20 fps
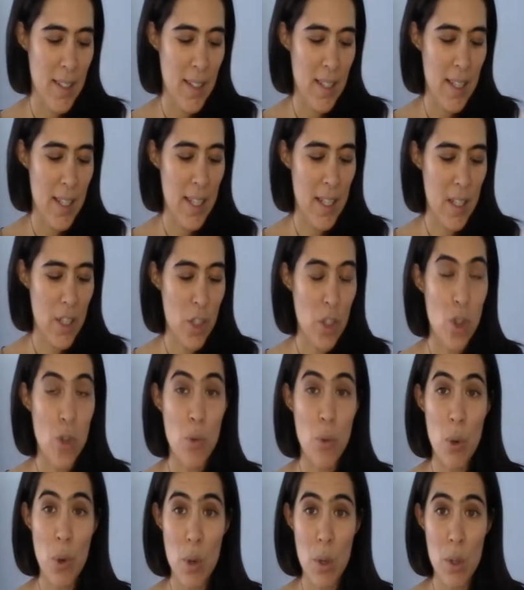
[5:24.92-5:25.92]
In a
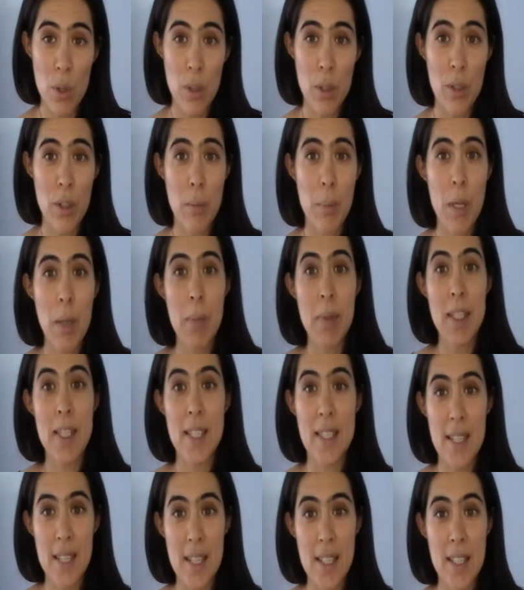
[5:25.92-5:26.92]
stroller, the baby
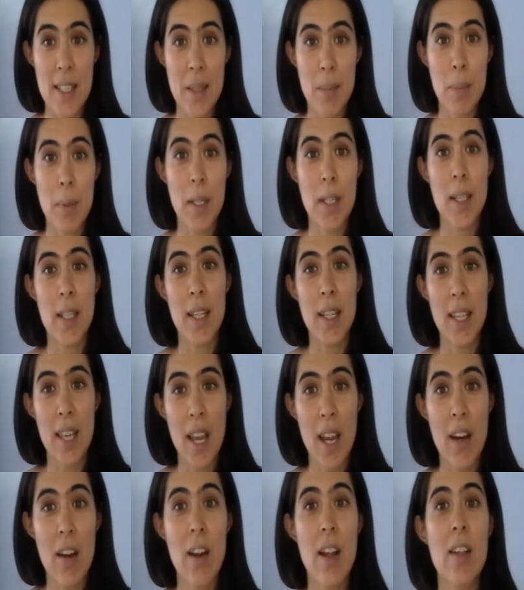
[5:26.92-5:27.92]
sits, but in a
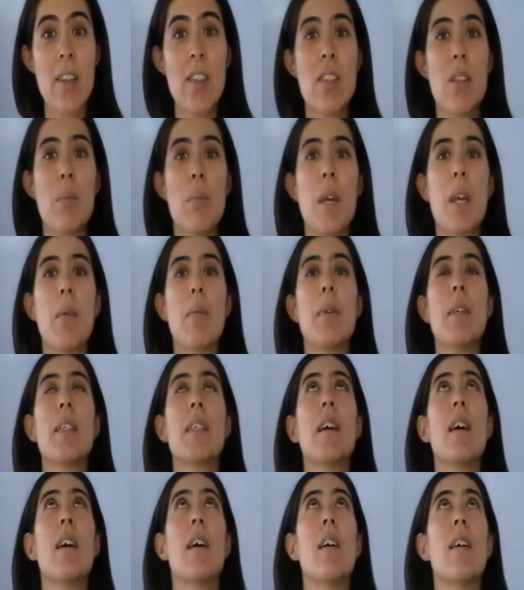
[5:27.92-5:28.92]
carriage, the baby's
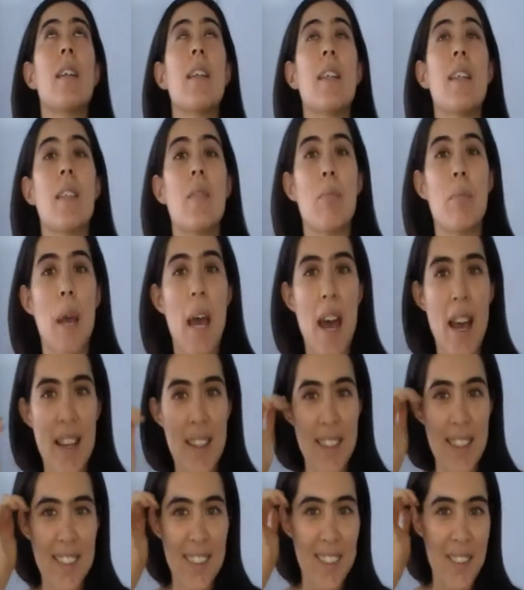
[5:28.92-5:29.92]
on his
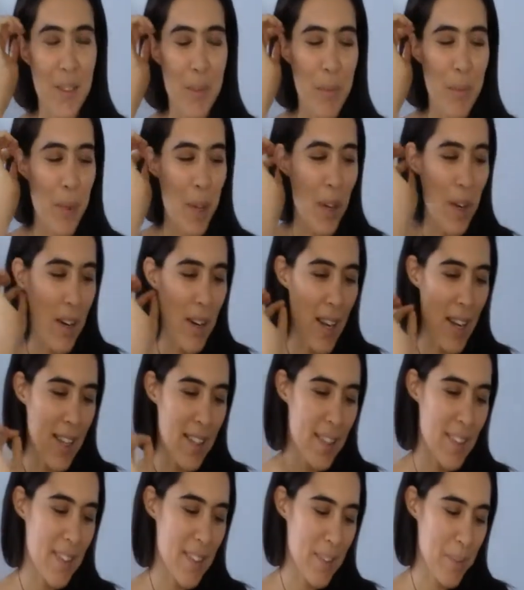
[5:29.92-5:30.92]
back. All
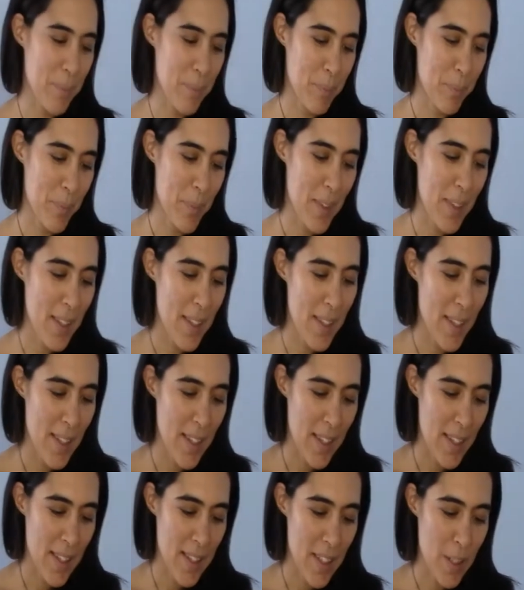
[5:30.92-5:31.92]
right.
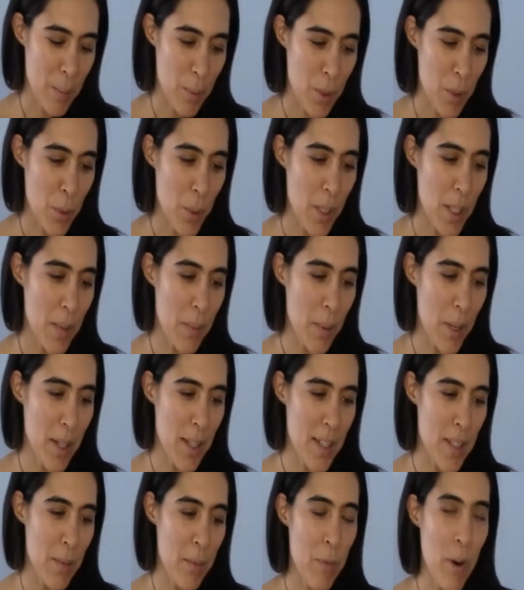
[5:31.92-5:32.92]
Number 21
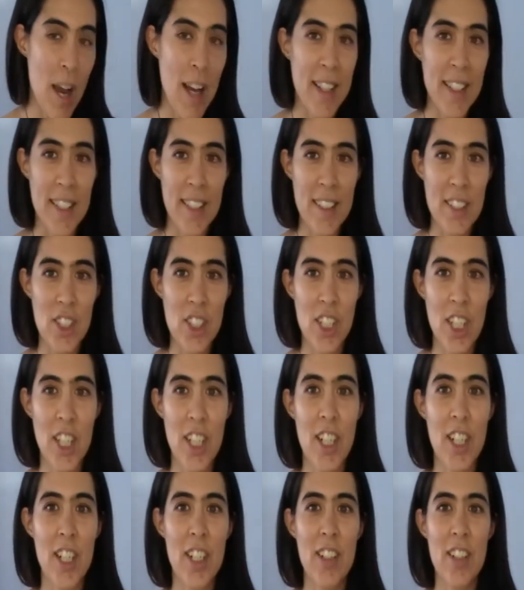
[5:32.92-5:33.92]
is a rocking
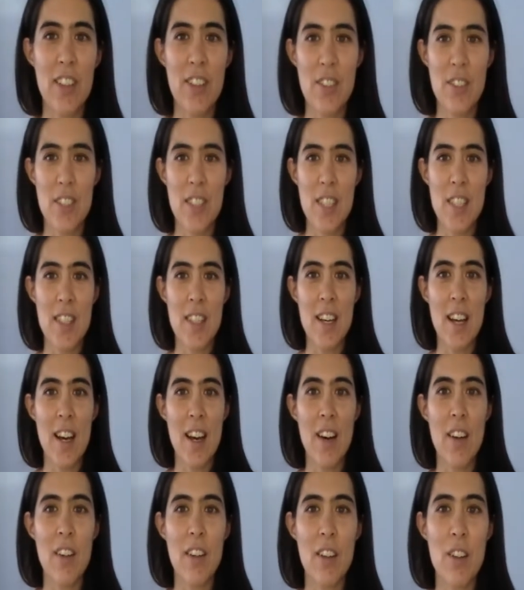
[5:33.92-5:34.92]
chair. When you sit
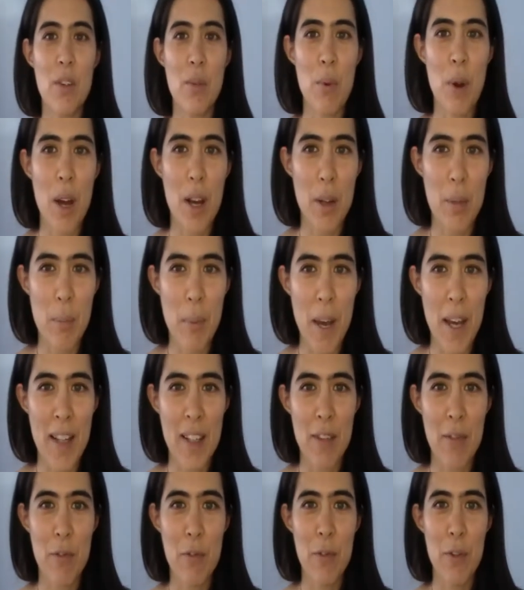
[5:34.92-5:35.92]
down and you rock
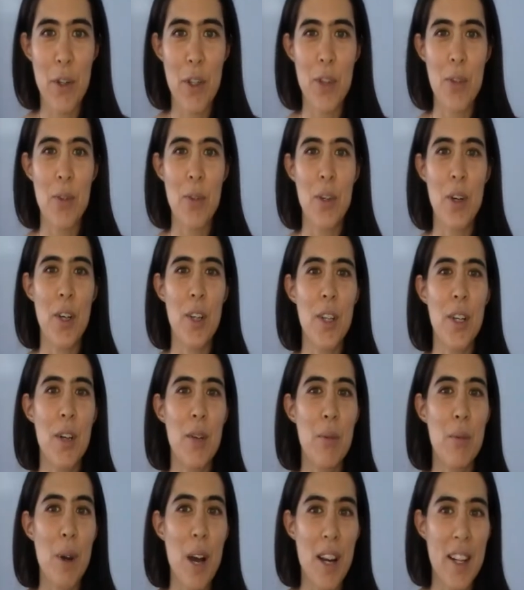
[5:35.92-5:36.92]
back and forth, you call that a
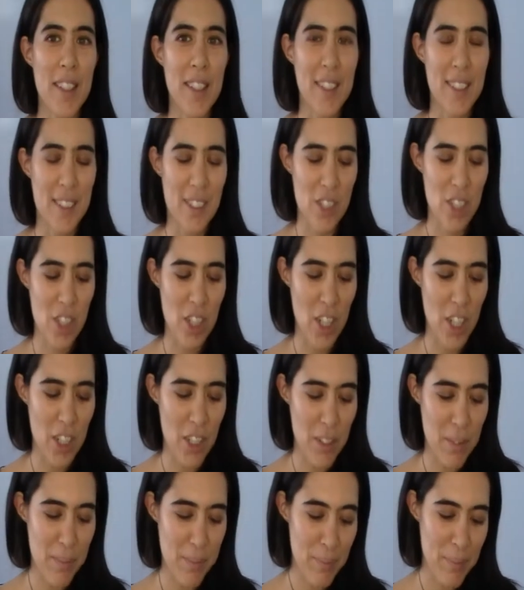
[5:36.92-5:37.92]
rocking
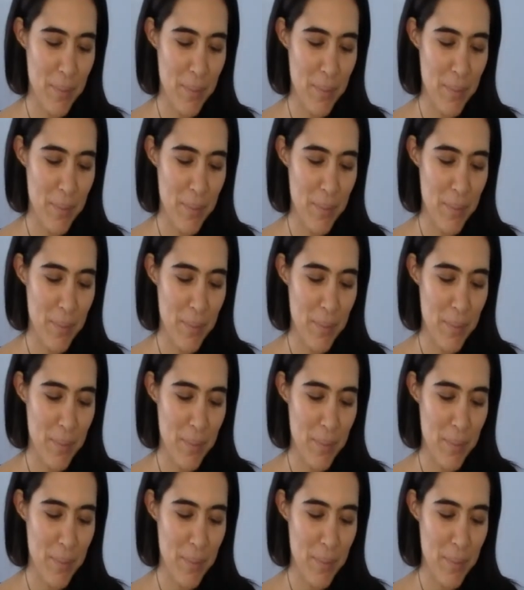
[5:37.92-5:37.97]
chair.